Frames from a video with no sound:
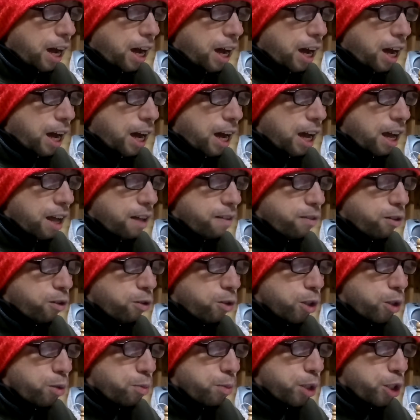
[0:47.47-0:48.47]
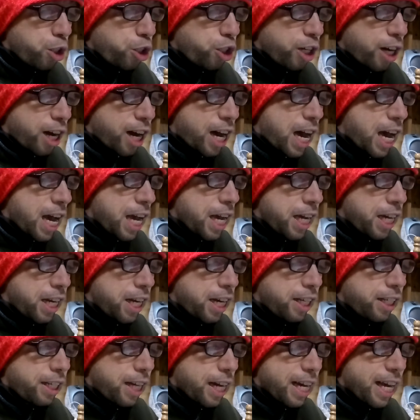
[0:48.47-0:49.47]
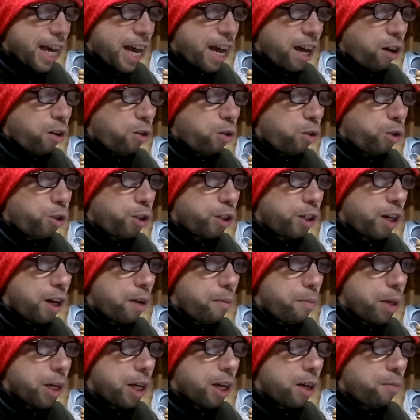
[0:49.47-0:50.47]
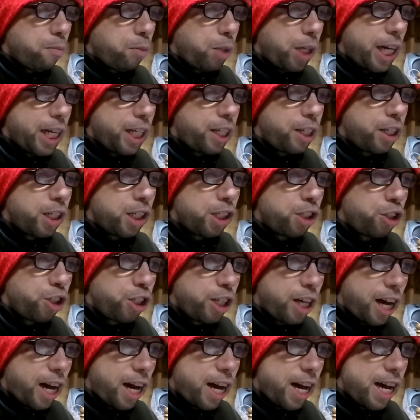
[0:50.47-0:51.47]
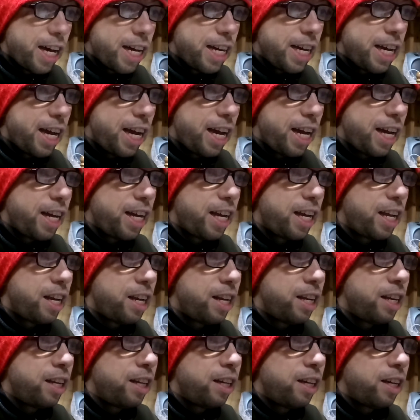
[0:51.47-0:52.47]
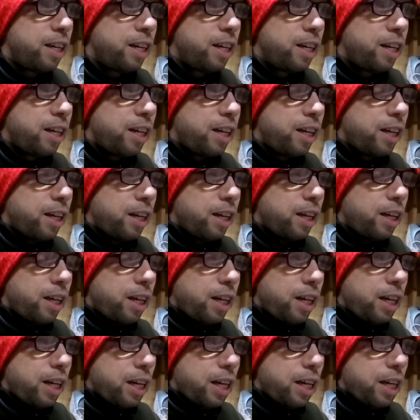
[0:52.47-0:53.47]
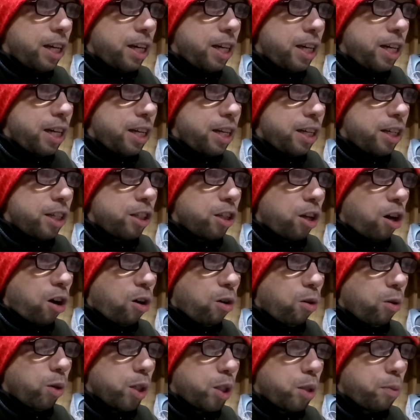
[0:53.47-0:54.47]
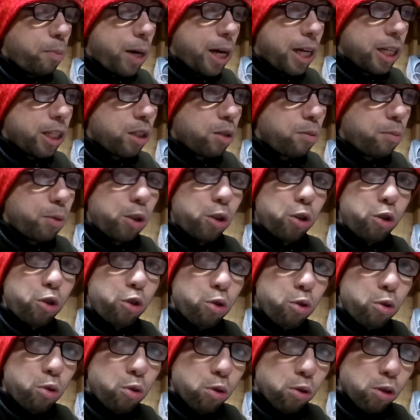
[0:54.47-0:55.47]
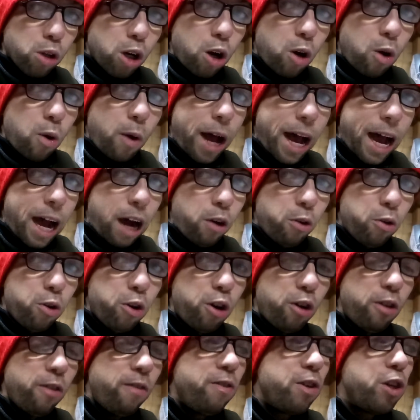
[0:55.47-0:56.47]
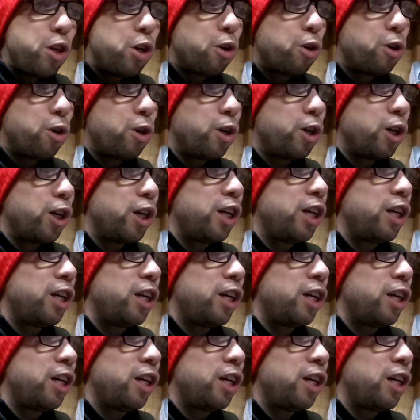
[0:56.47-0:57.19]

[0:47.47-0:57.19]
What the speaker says: I've always been shy, and as I get older, I become less shy, and it is always possible to grow out of your